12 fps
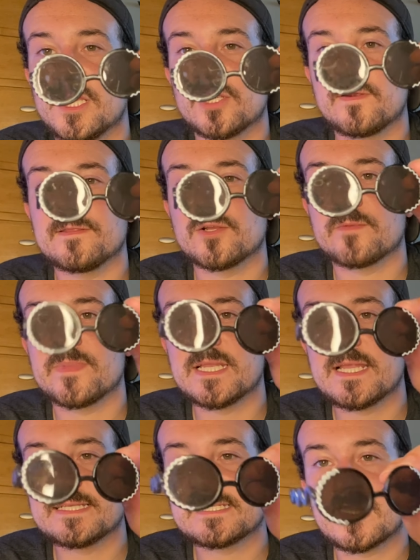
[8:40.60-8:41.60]
Right, they're gonna be a
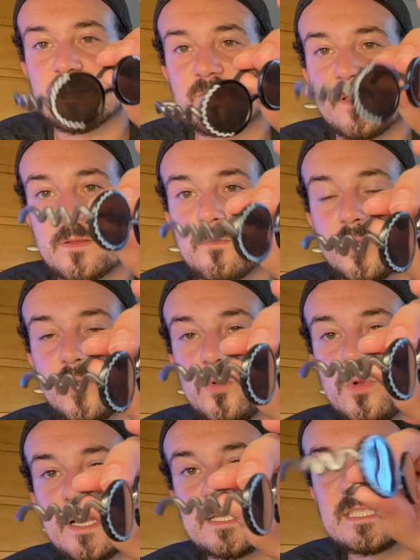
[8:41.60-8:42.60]
nice kind of like blue kind of